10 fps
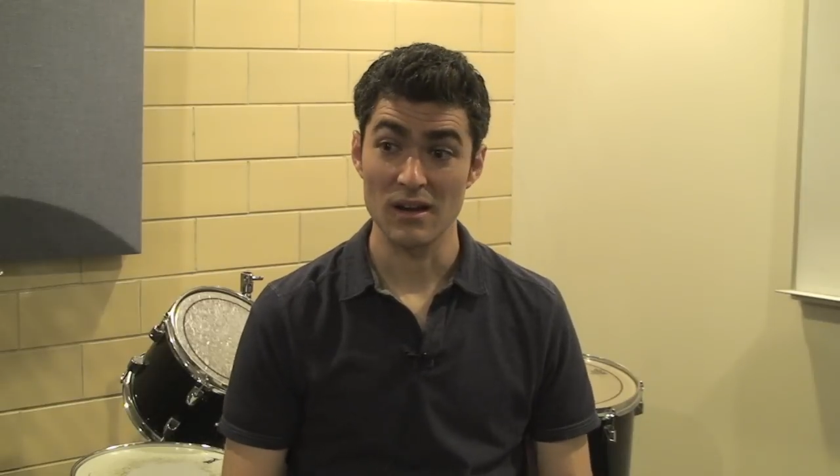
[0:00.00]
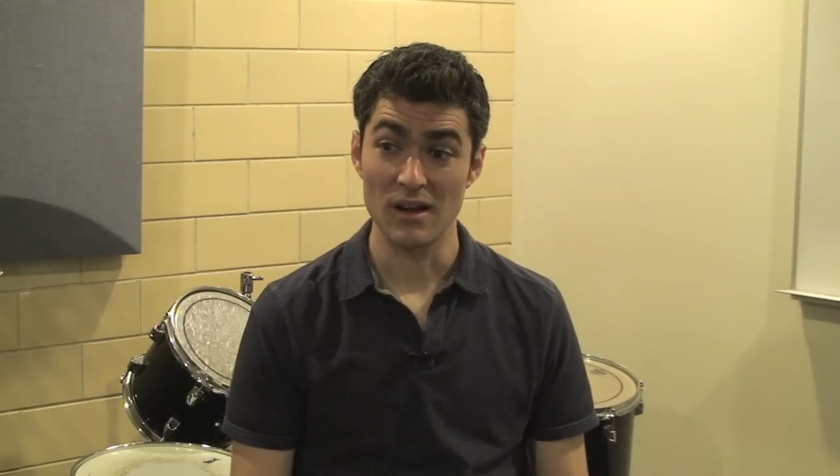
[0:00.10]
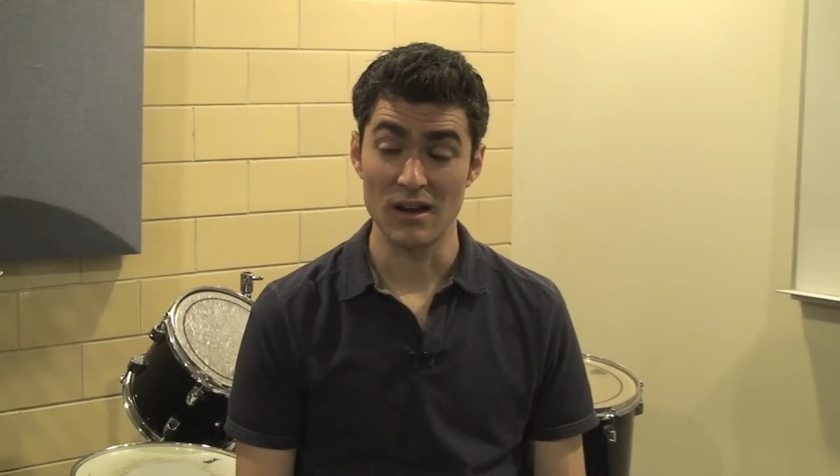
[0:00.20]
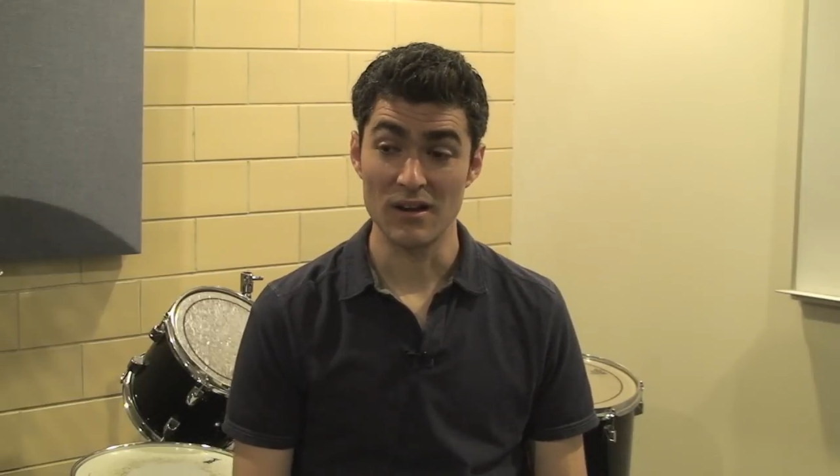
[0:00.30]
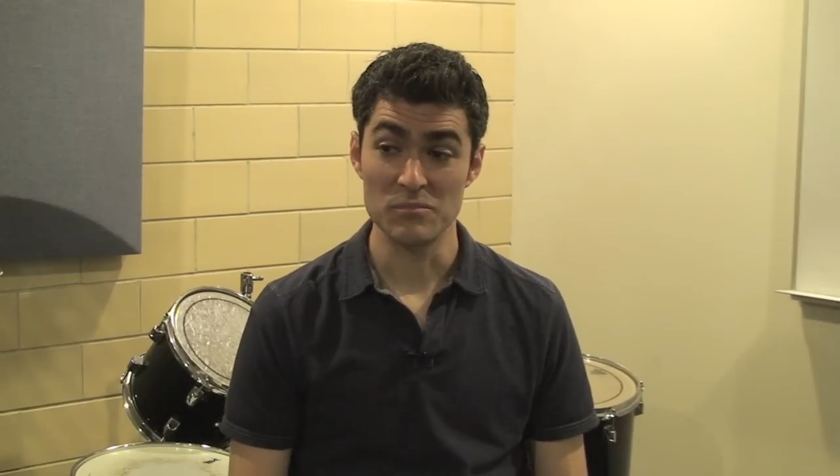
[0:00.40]

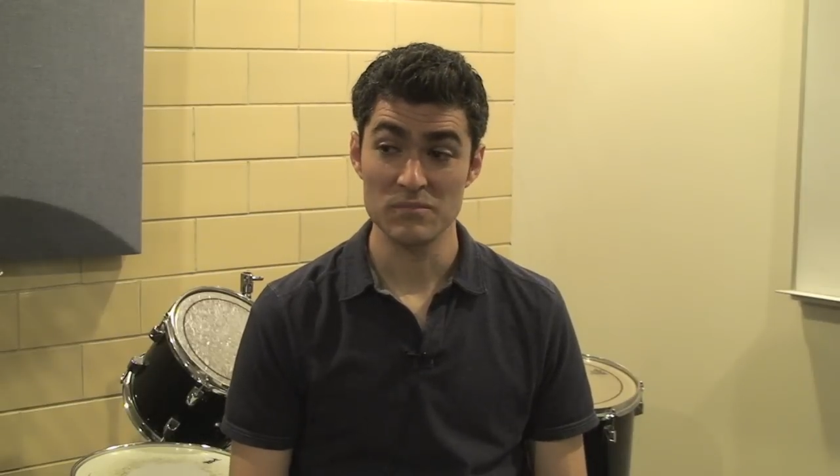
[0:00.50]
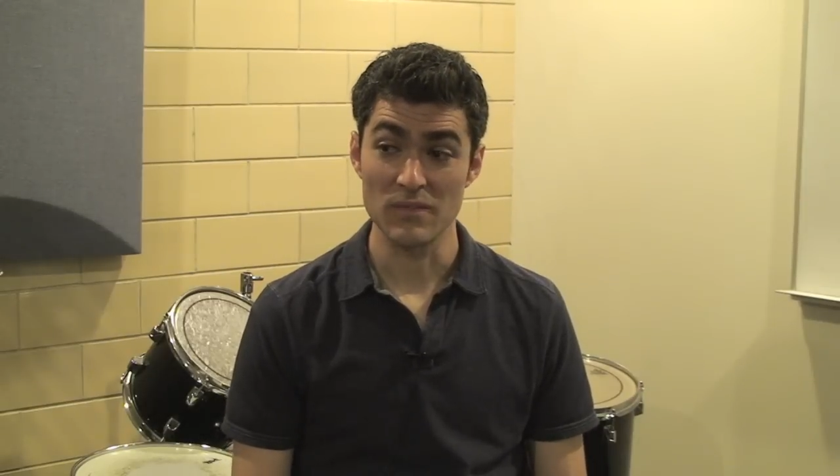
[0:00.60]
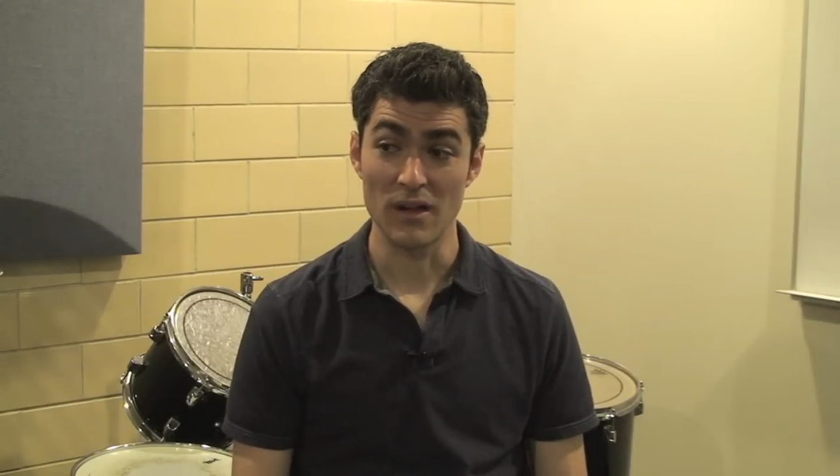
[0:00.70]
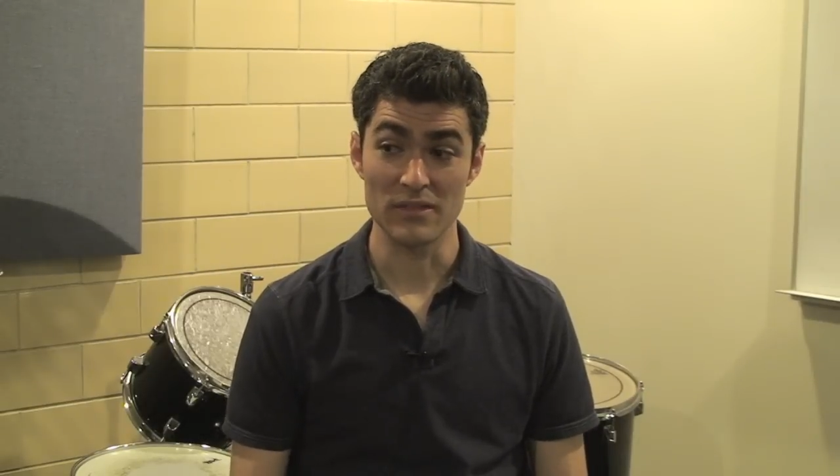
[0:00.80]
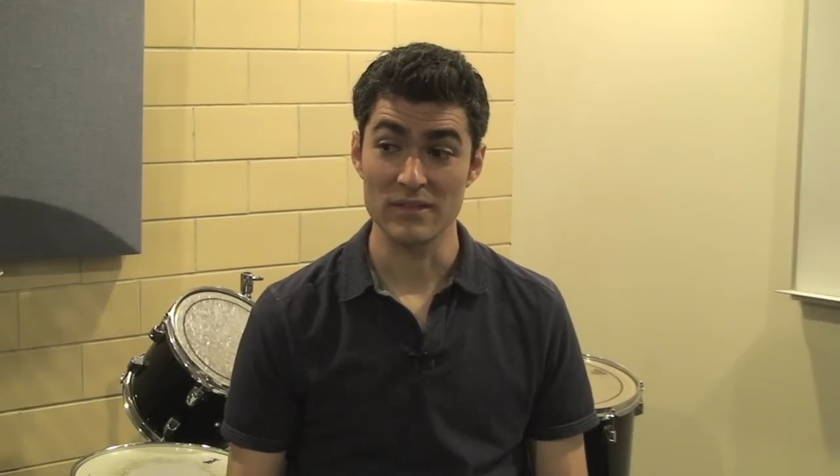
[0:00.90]

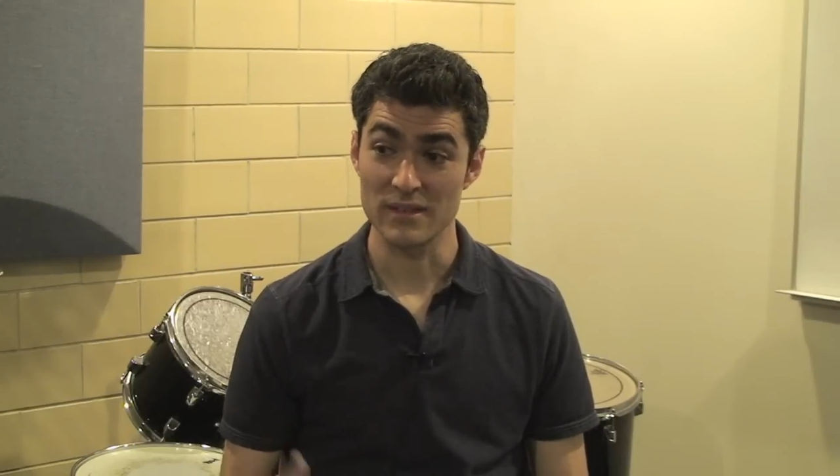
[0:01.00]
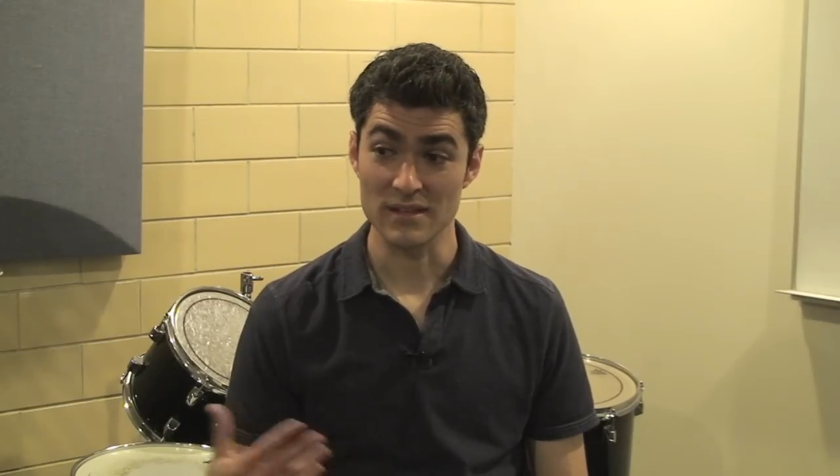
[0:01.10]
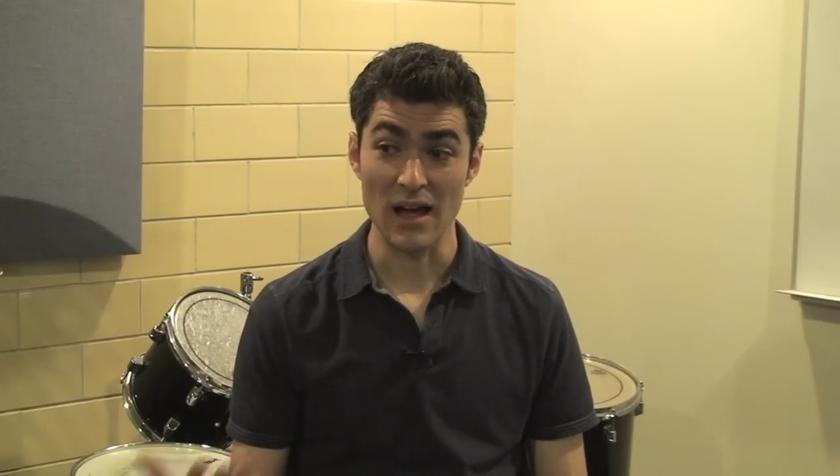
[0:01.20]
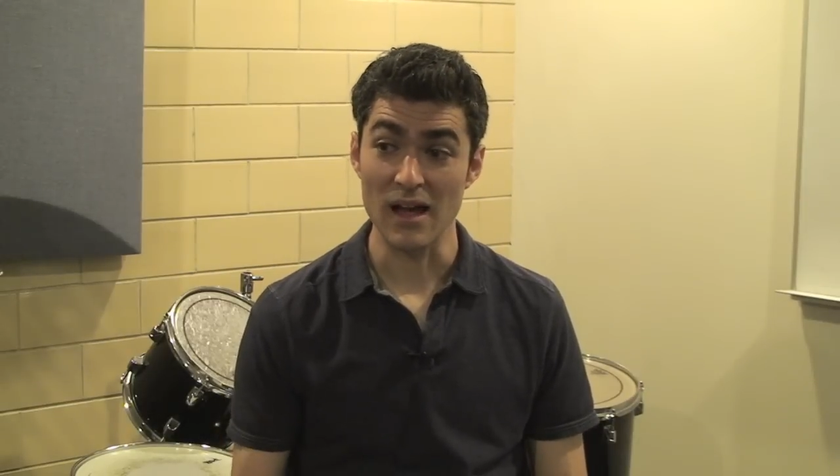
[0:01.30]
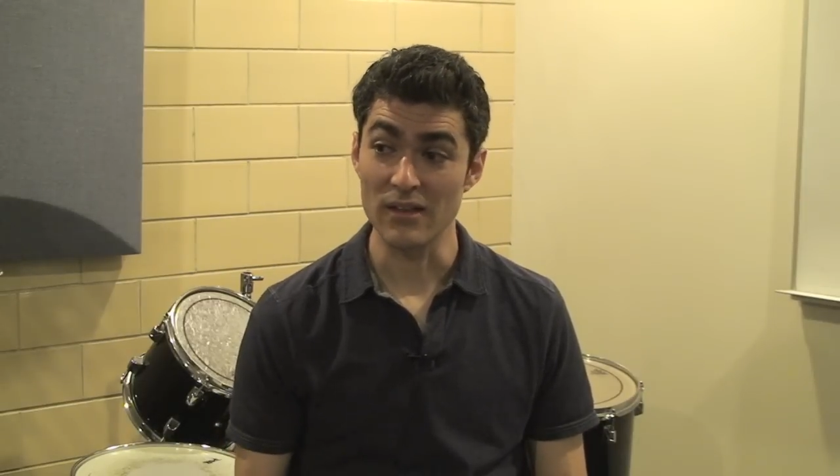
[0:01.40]
on the
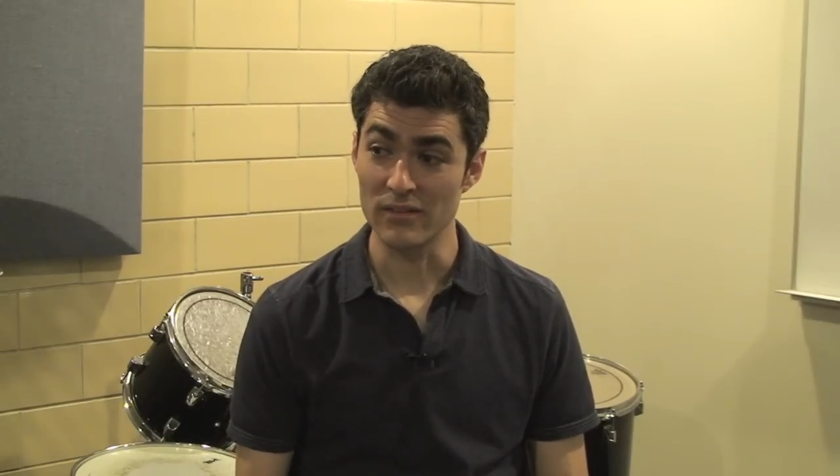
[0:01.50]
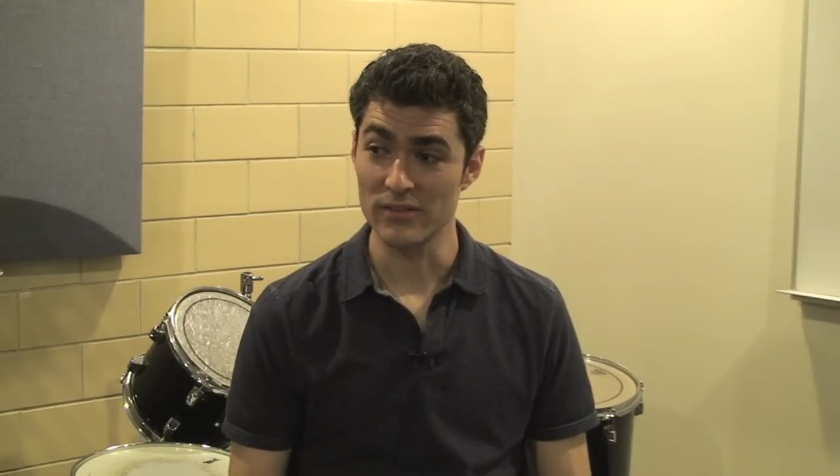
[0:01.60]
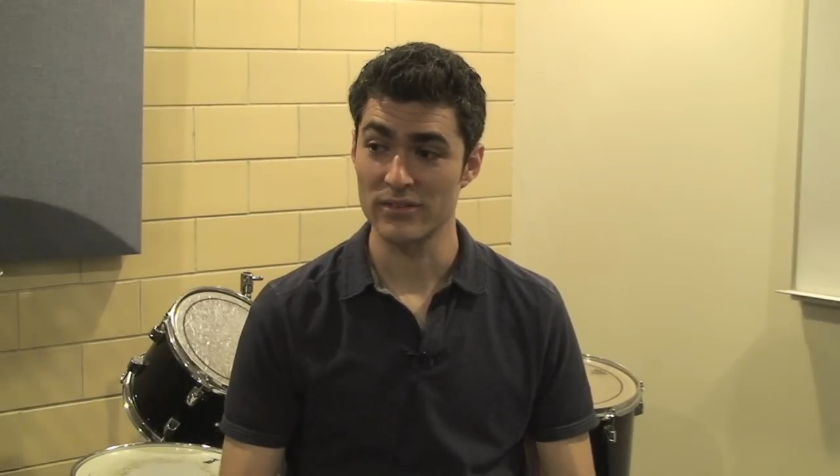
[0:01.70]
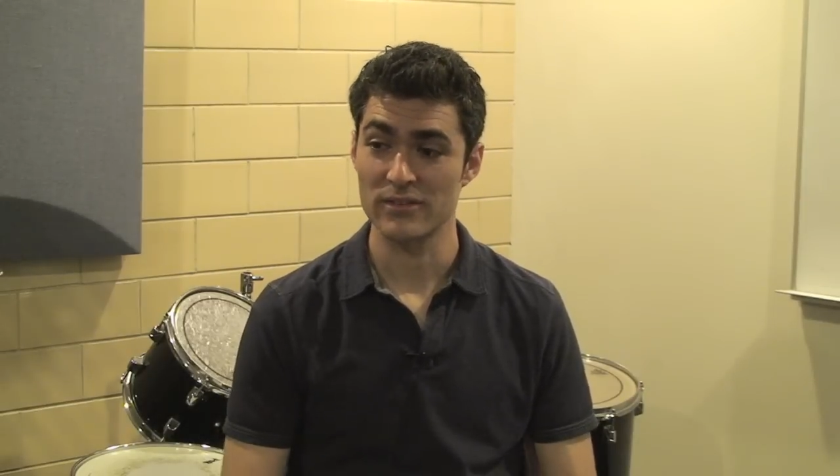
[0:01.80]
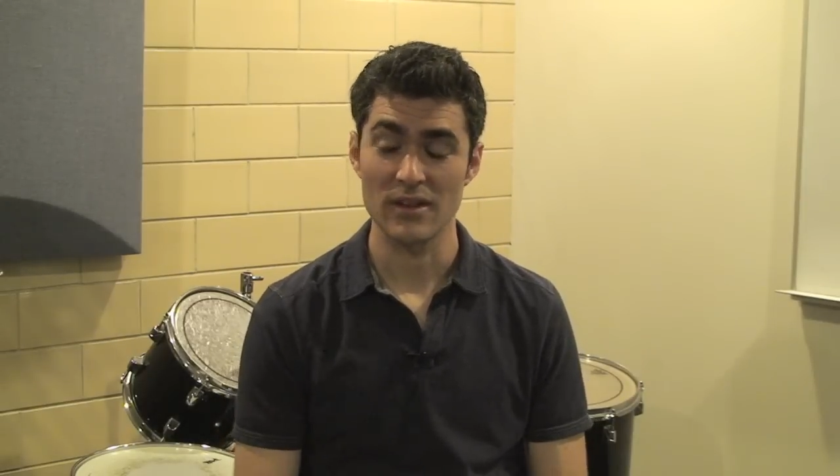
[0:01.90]

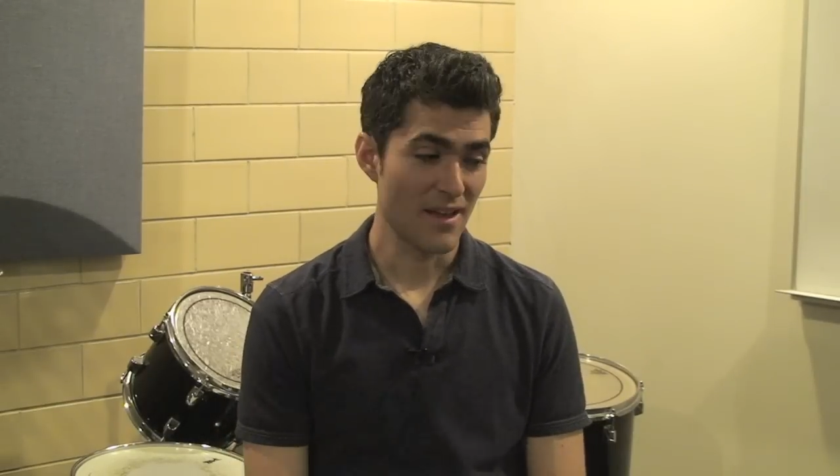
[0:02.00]
tiles